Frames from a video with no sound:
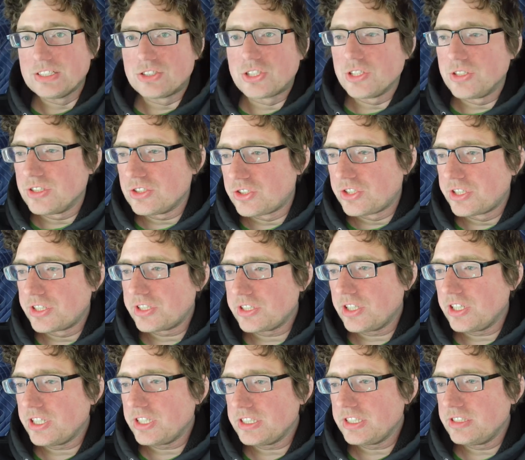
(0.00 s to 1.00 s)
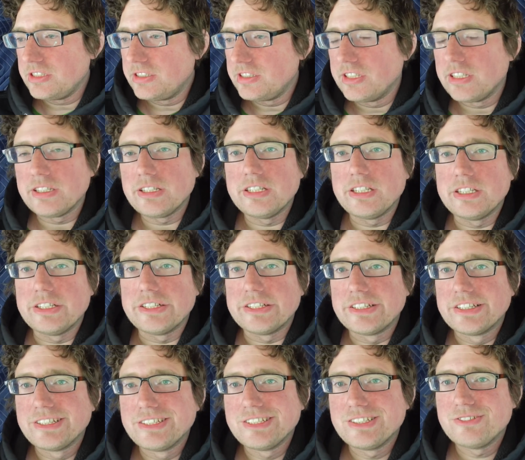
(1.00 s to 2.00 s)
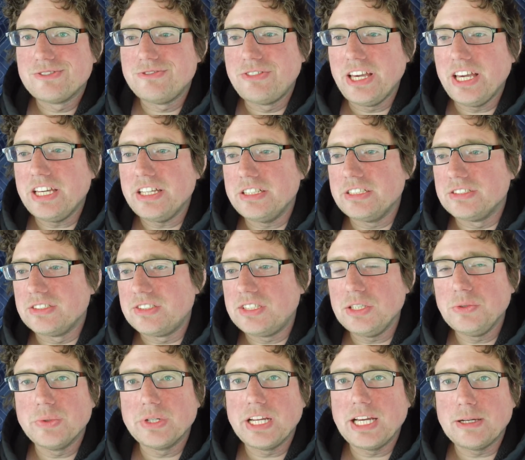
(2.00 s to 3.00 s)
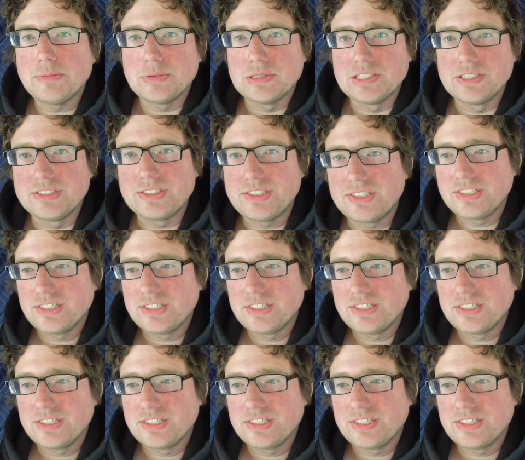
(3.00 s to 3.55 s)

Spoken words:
so let's turn on the fan and see what happens.